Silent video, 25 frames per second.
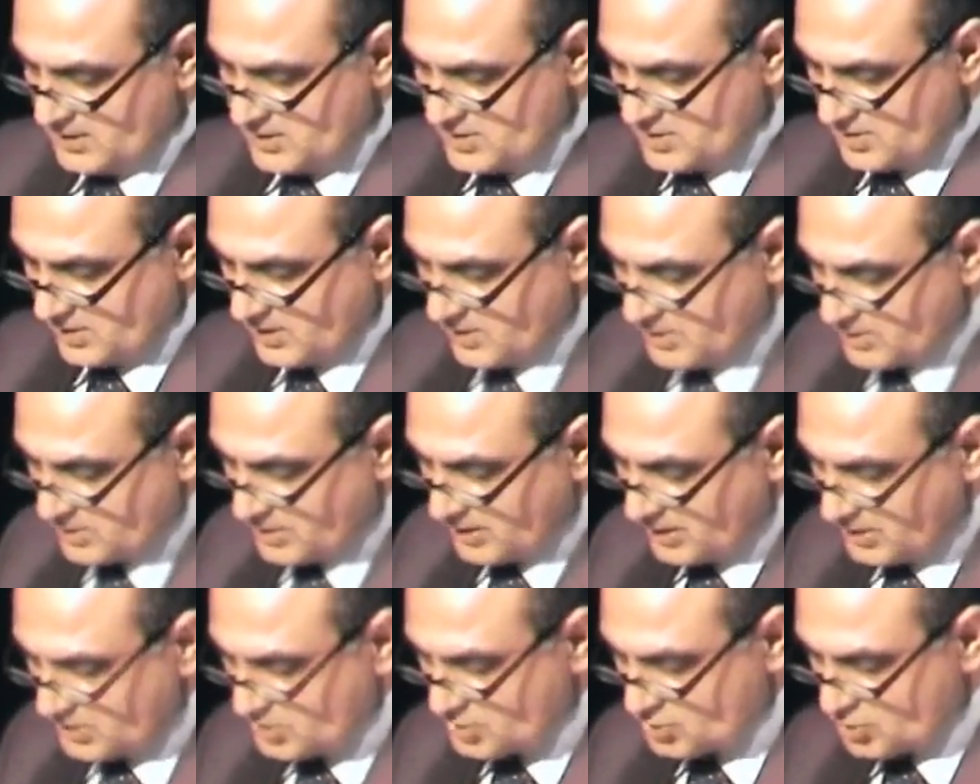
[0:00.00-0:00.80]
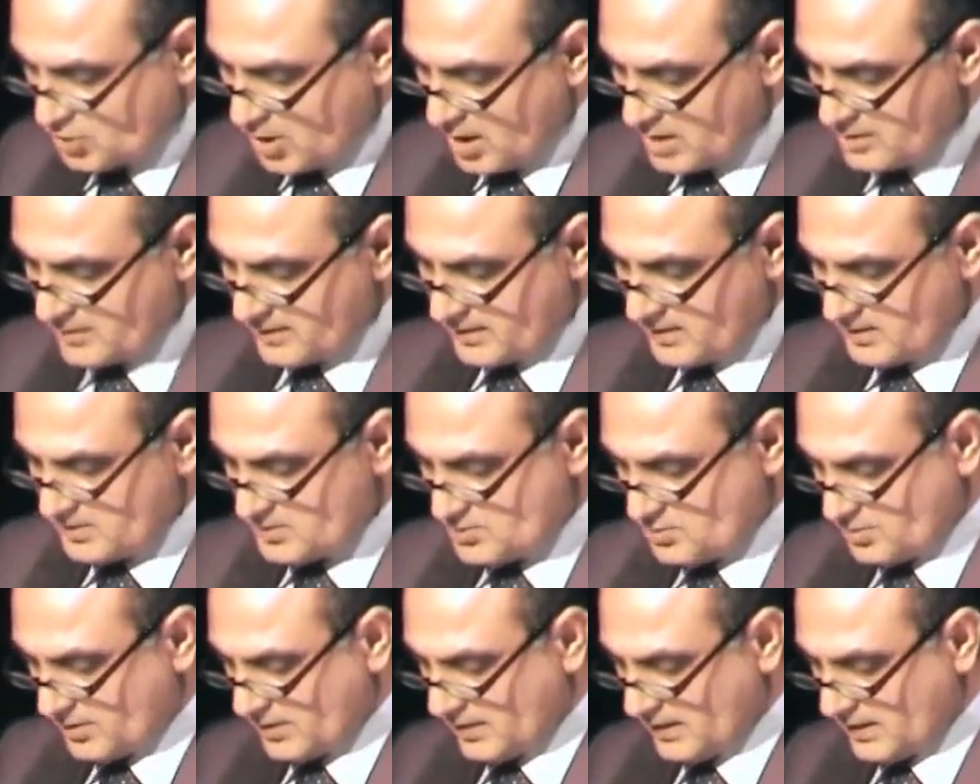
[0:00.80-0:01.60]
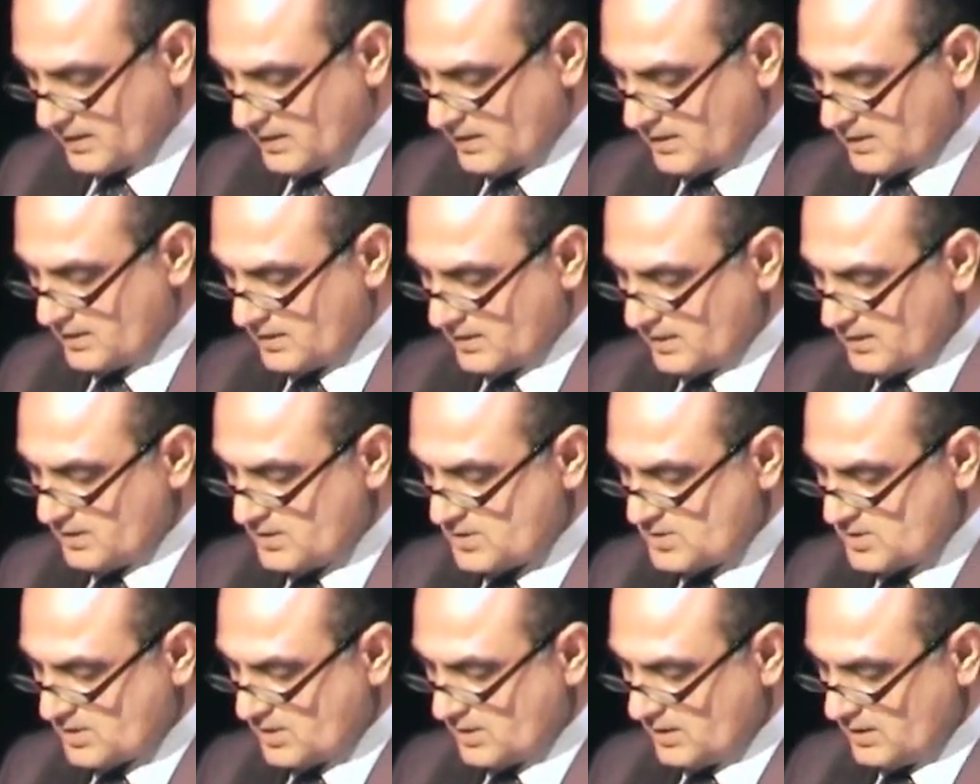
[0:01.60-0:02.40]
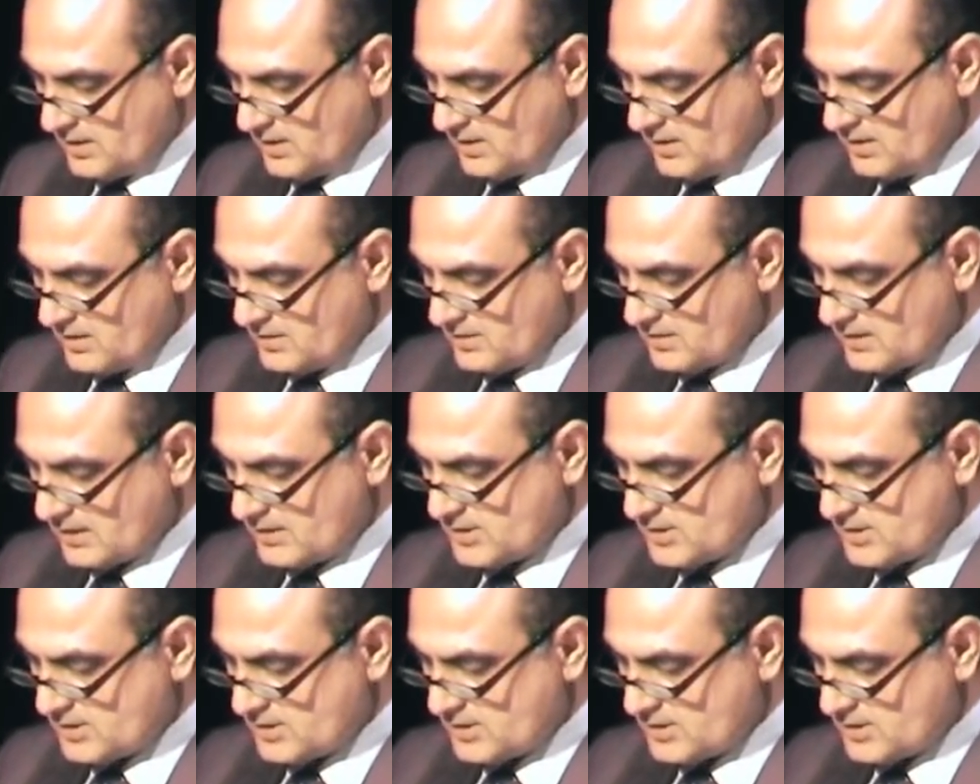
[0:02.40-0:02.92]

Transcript: It is indeed shocking to hear and see